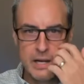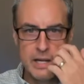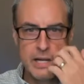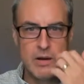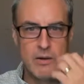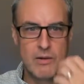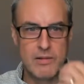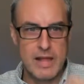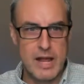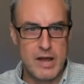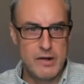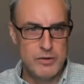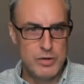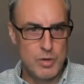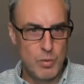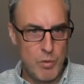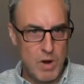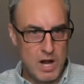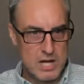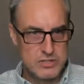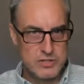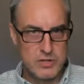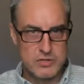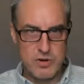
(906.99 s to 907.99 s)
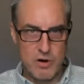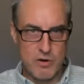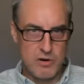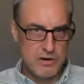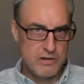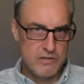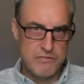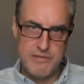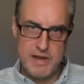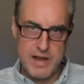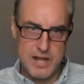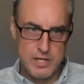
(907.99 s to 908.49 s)
You know, allowing you to watch those
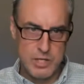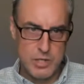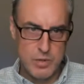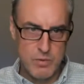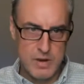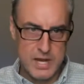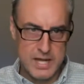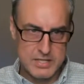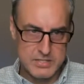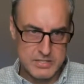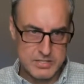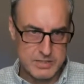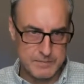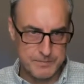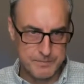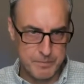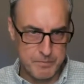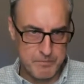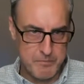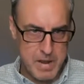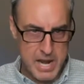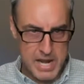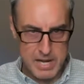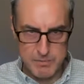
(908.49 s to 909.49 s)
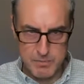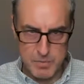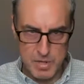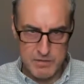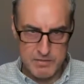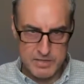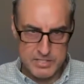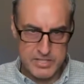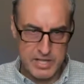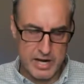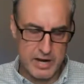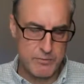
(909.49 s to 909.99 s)
hard to find U.S. made
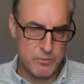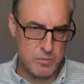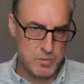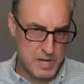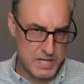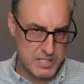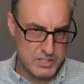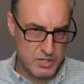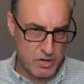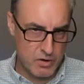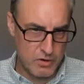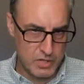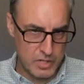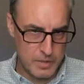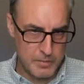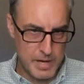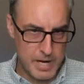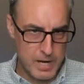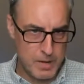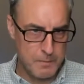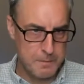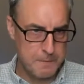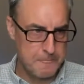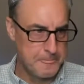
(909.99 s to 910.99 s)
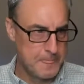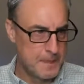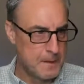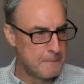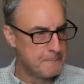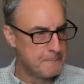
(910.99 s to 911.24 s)
movies that everybody's talking about.